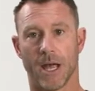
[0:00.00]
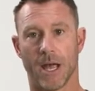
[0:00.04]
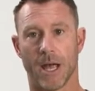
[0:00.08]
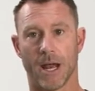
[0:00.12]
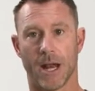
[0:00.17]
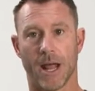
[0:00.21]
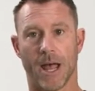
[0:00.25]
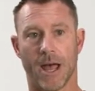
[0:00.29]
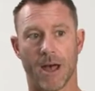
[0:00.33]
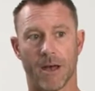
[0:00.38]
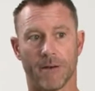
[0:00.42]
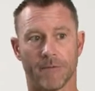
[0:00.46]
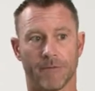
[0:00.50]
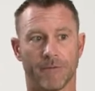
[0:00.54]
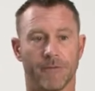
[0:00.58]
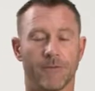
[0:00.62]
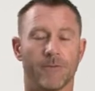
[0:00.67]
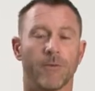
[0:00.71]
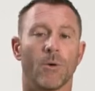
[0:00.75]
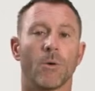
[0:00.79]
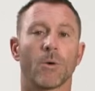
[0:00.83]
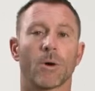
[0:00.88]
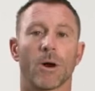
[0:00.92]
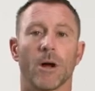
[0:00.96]
and have
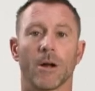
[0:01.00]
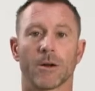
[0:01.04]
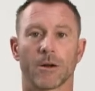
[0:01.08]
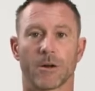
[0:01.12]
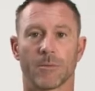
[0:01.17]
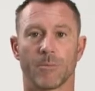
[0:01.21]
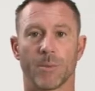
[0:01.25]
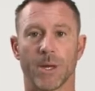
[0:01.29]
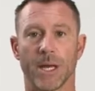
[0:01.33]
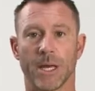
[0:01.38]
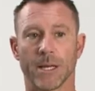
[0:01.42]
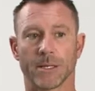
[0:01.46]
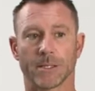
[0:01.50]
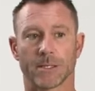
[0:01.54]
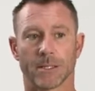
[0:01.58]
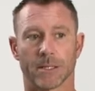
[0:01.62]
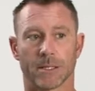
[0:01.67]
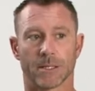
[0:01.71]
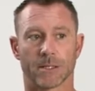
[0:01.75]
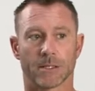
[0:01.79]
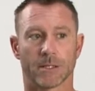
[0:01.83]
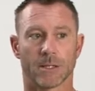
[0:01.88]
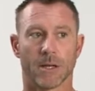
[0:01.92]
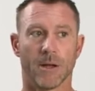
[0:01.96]
400
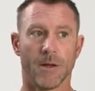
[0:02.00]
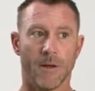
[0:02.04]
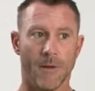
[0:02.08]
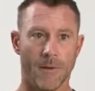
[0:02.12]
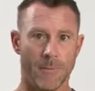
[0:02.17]
pieces.